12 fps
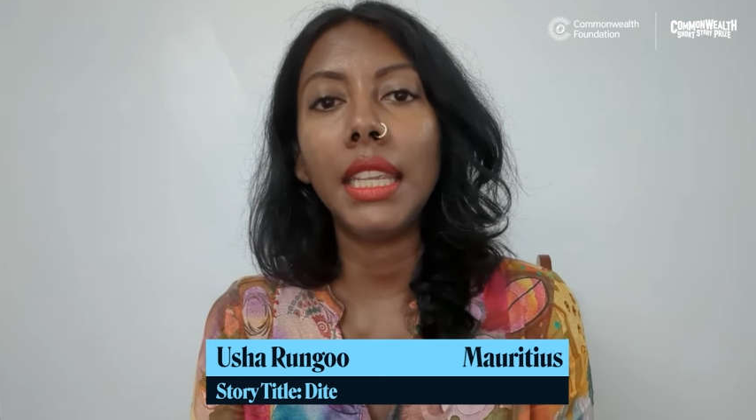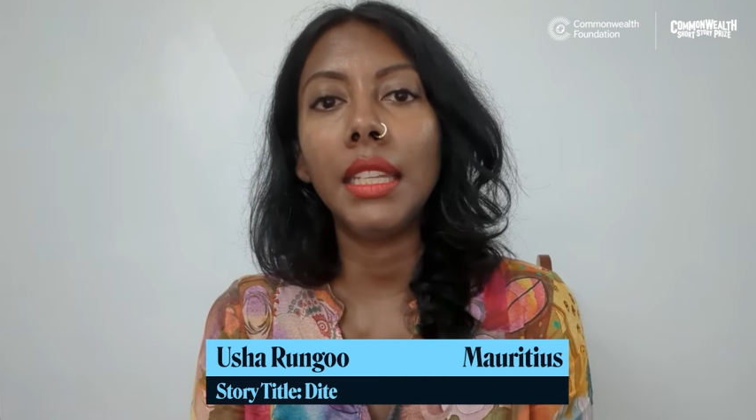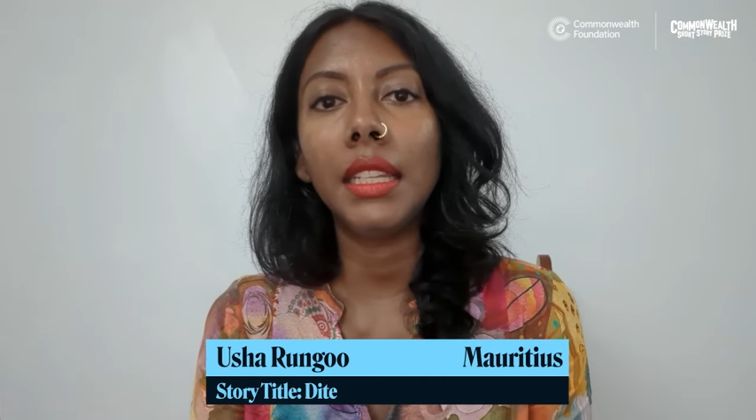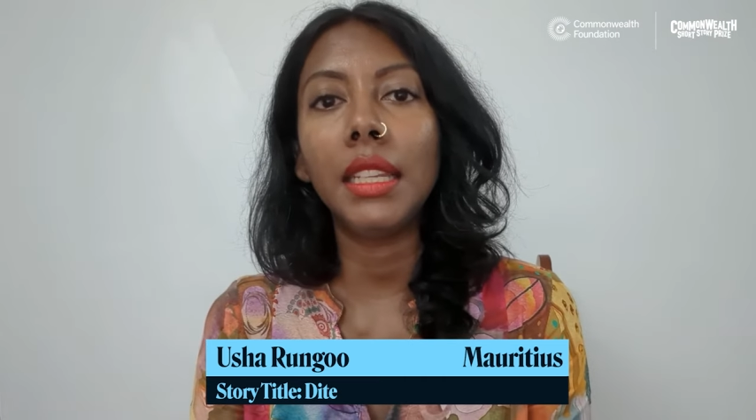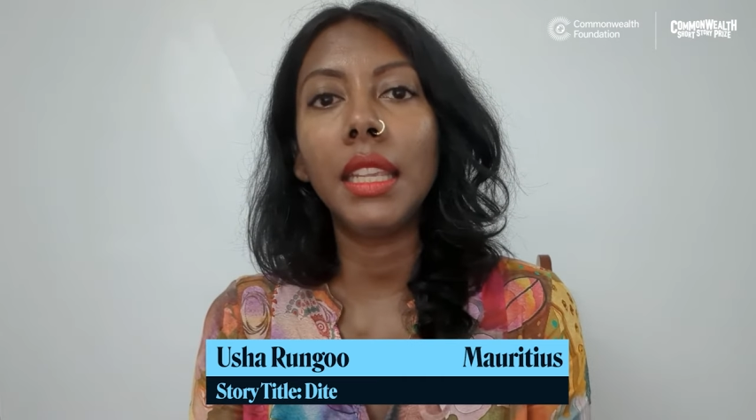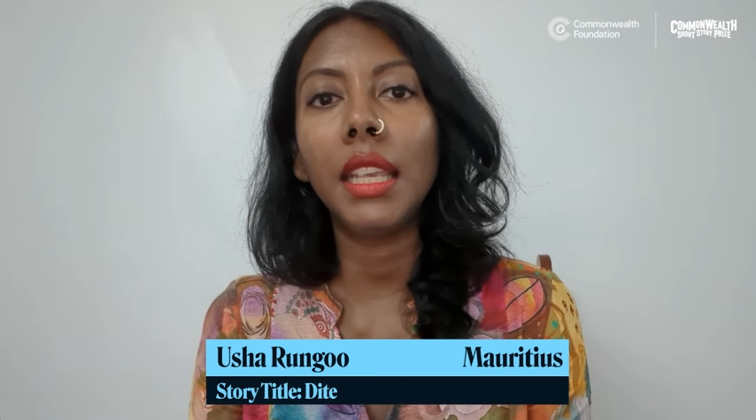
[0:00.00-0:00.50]

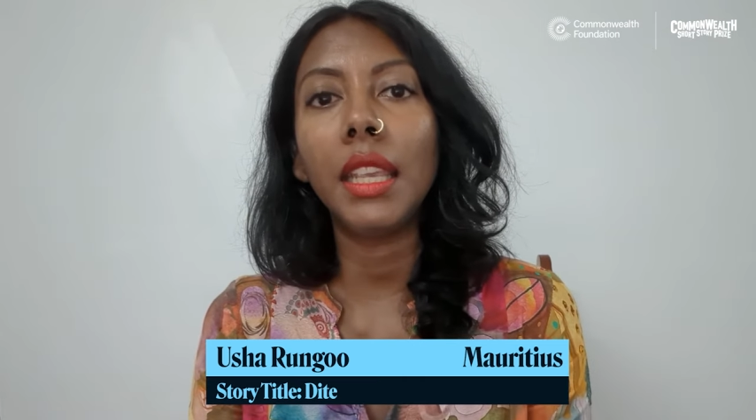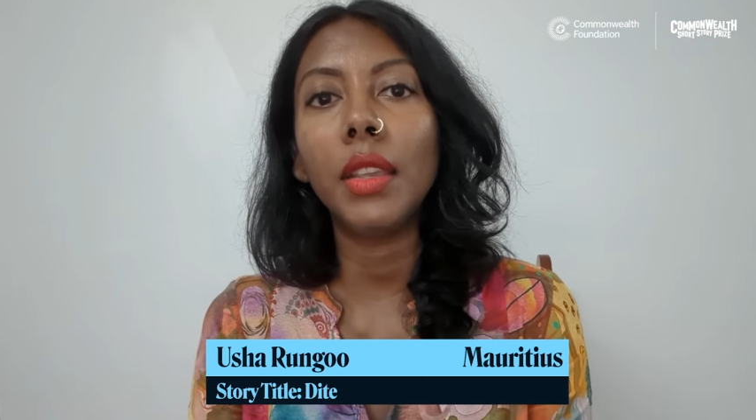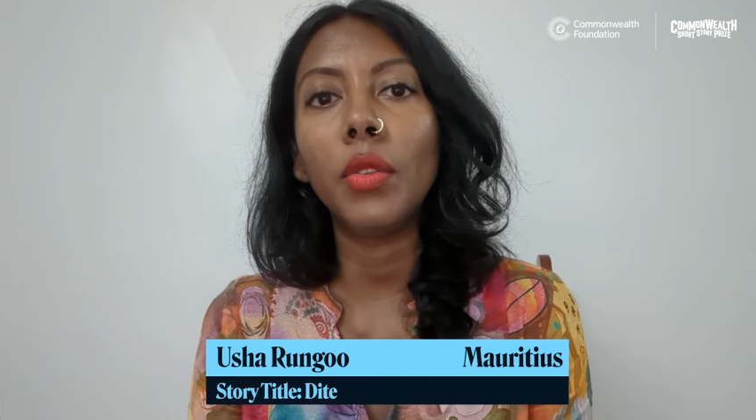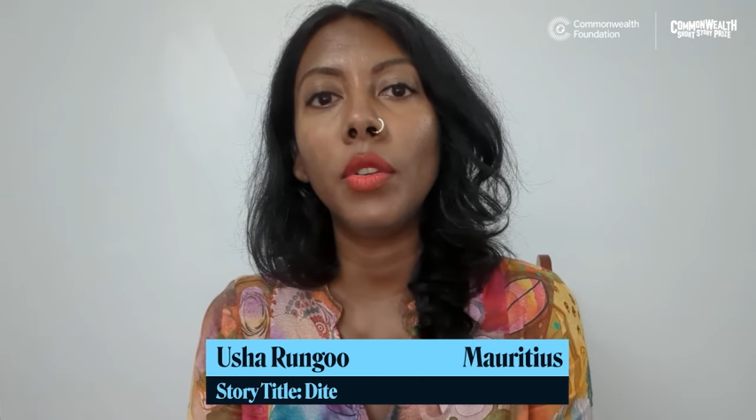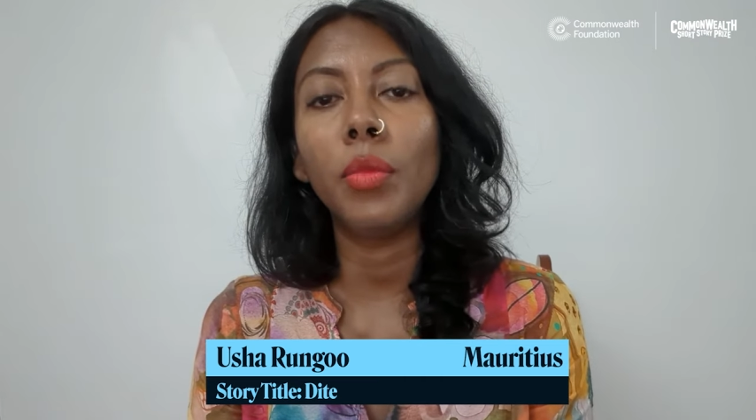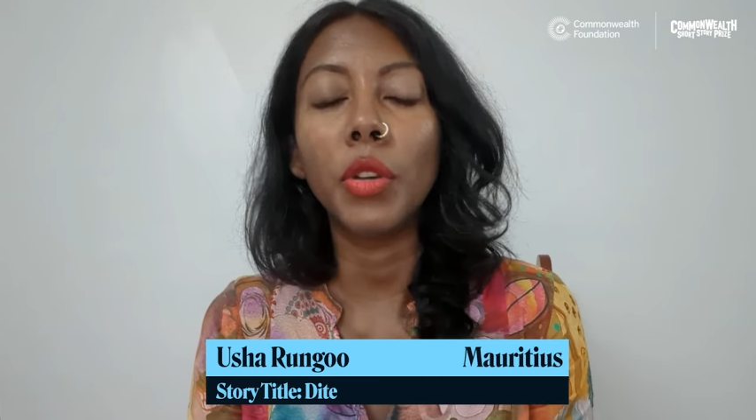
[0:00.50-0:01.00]
in
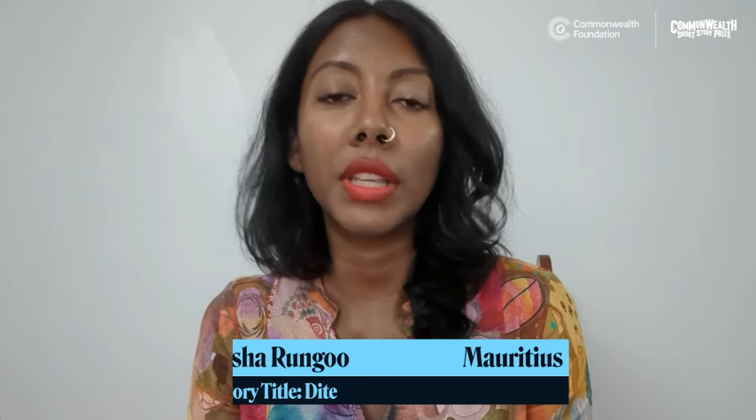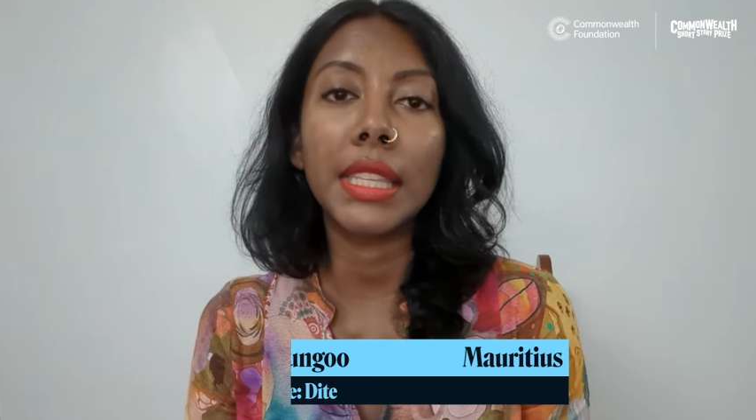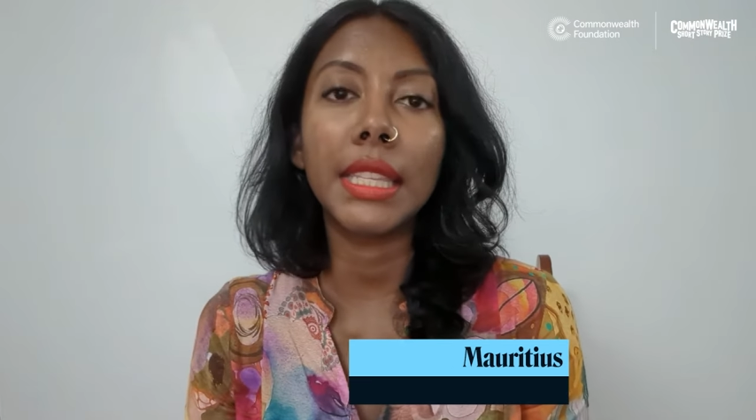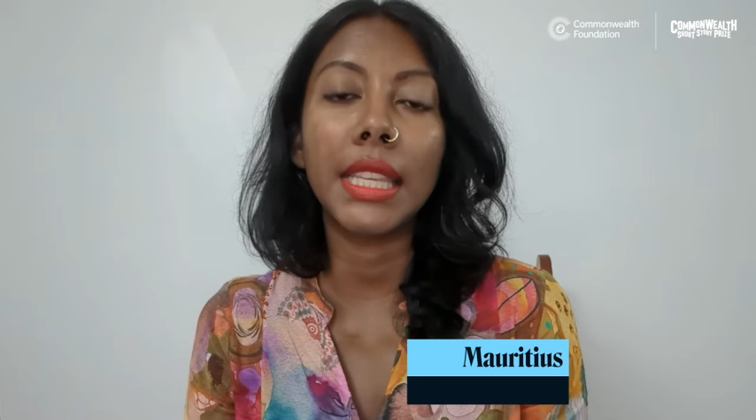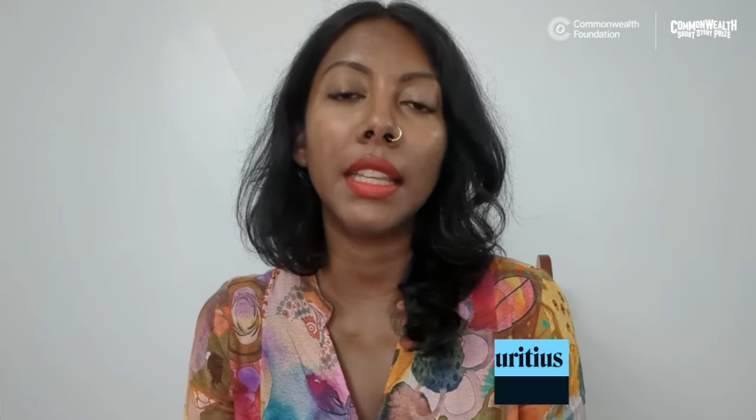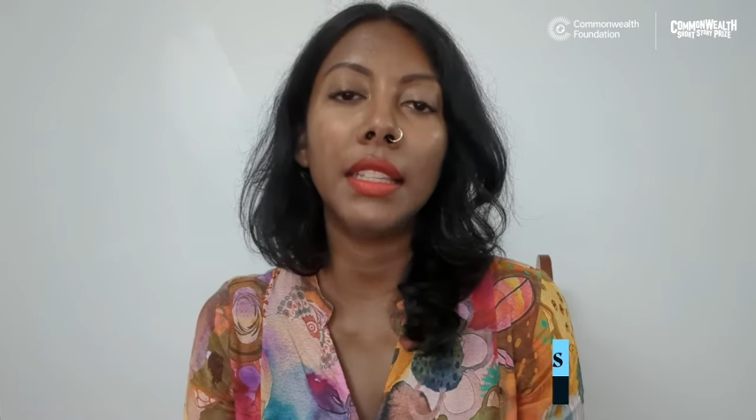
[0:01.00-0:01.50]
Creole
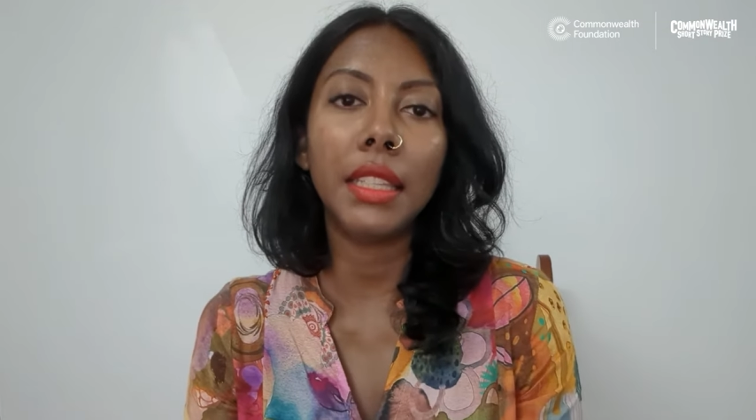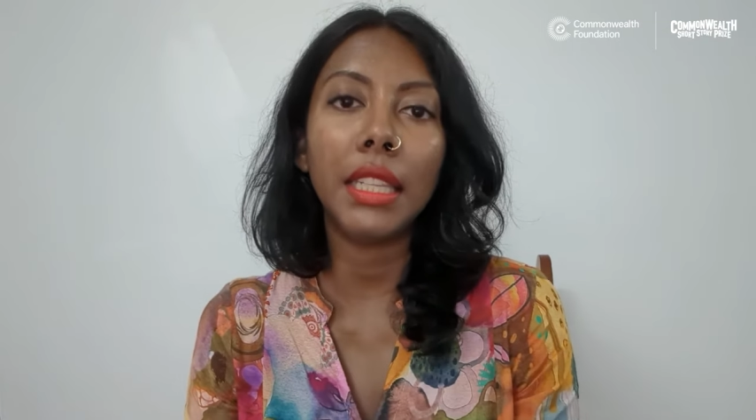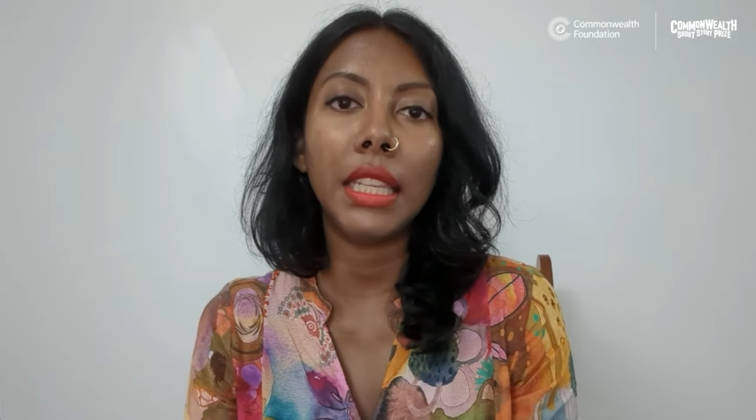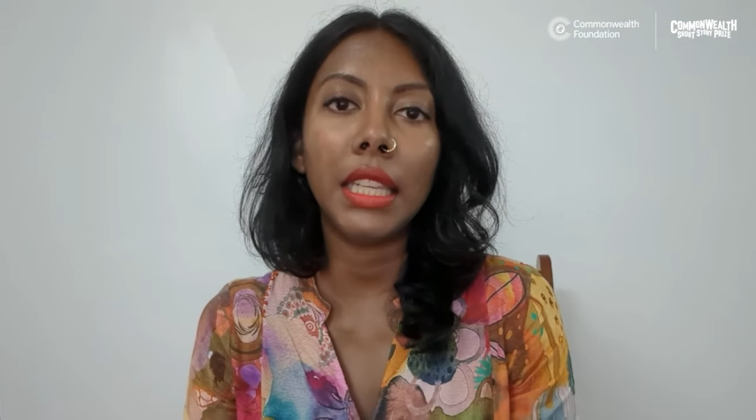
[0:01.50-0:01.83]
Mauritian,